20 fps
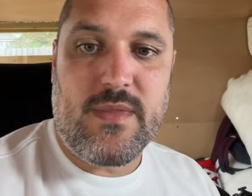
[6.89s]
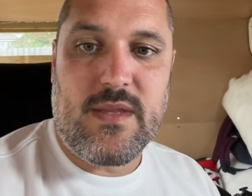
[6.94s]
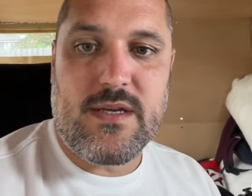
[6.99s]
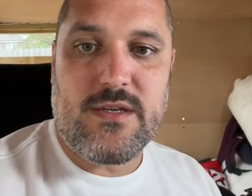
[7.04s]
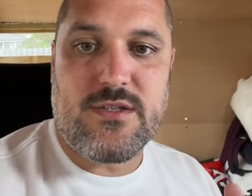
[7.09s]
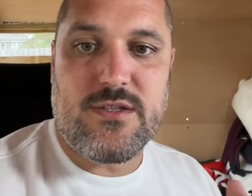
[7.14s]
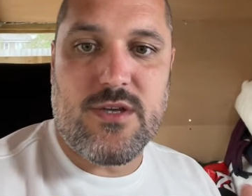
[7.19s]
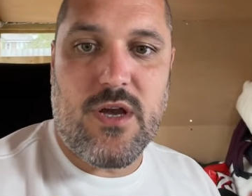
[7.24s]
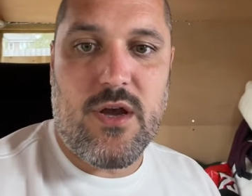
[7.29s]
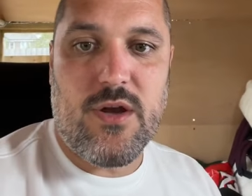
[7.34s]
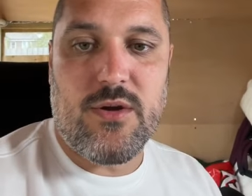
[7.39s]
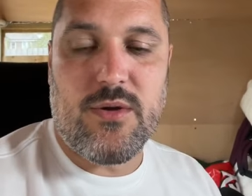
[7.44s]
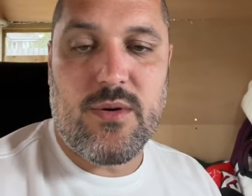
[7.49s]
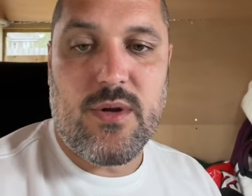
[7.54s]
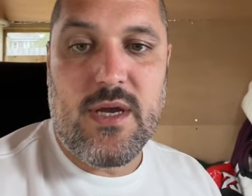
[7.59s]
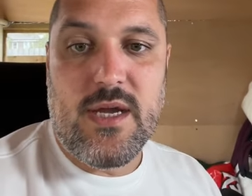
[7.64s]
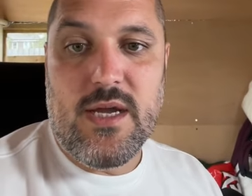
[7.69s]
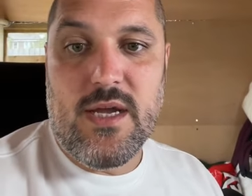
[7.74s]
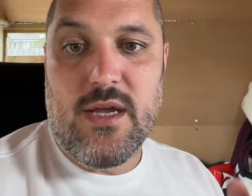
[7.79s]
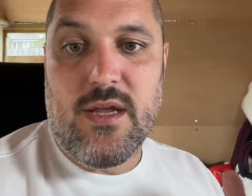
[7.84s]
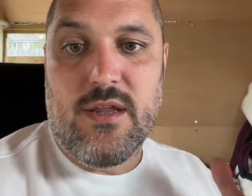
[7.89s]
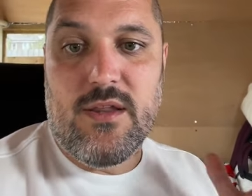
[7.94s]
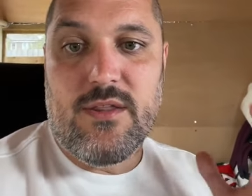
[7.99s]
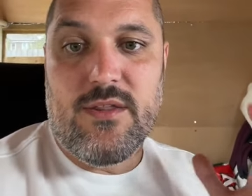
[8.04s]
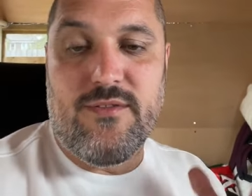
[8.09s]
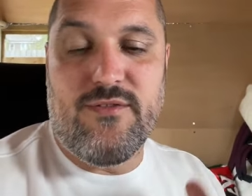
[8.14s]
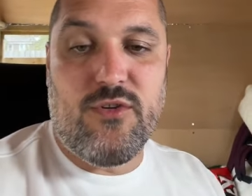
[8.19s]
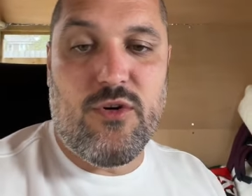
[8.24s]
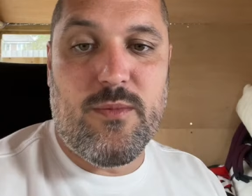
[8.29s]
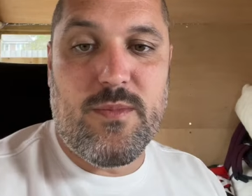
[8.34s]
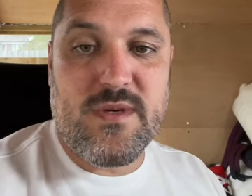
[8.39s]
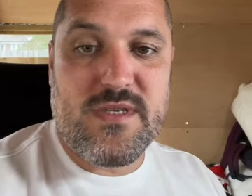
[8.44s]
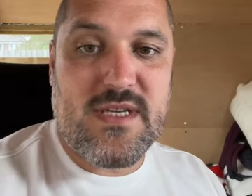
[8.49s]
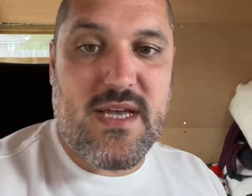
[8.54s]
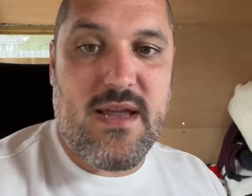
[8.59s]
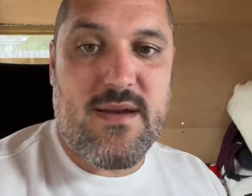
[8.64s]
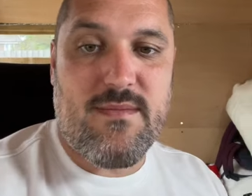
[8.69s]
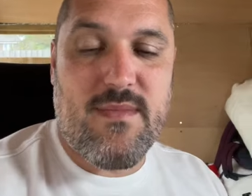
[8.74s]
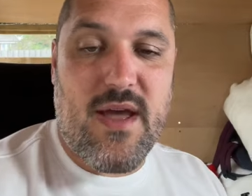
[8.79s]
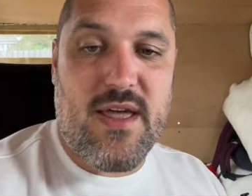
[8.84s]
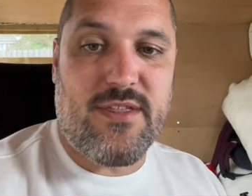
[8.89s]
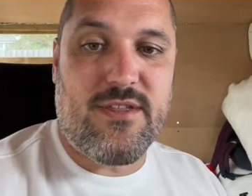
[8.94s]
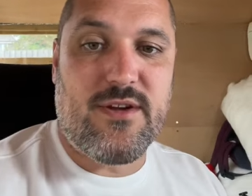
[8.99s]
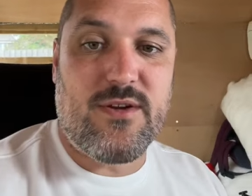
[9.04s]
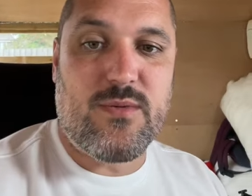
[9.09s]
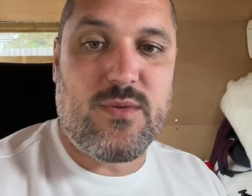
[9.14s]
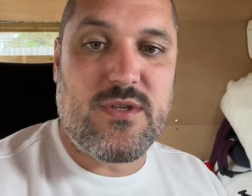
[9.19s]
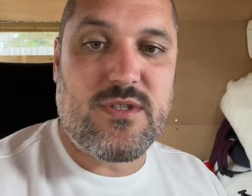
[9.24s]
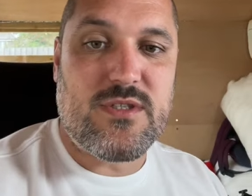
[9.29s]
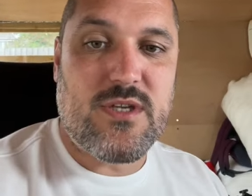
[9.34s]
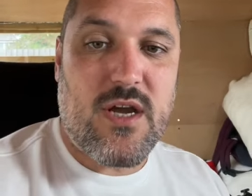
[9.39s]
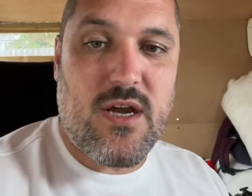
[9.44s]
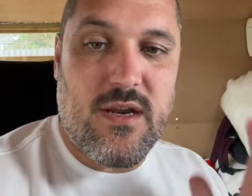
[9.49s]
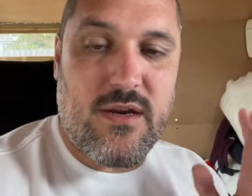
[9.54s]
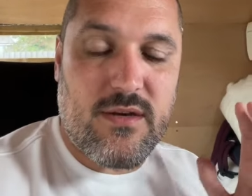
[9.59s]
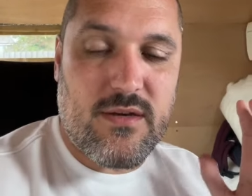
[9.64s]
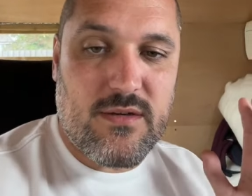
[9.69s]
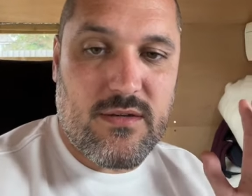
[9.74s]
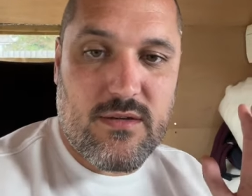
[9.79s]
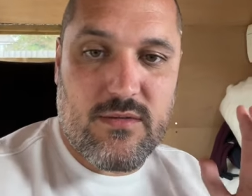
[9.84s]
So the 4% method was done,